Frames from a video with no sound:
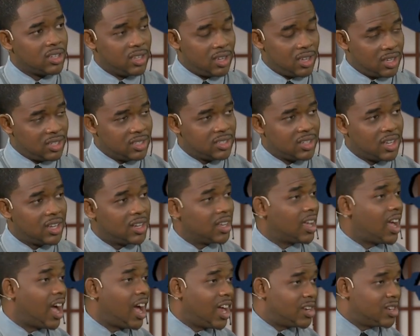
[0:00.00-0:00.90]
yes,
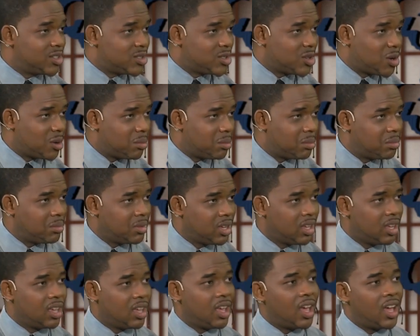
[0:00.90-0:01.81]
and calcium,
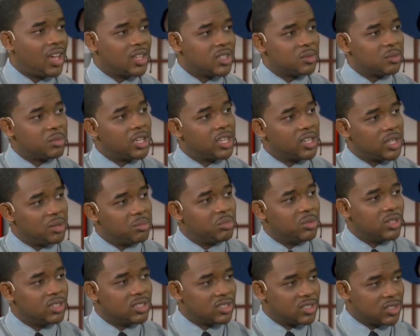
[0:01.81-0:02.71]
as many
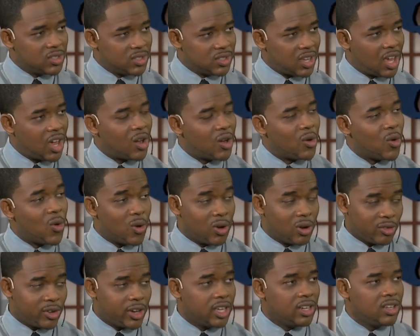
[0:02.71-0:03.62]
persons are
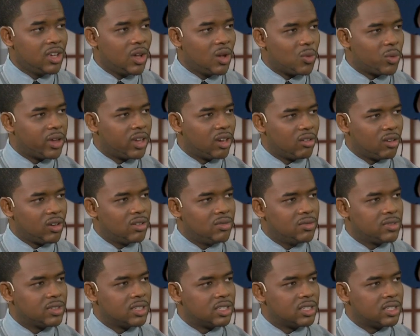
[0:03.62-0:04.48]
already aware of,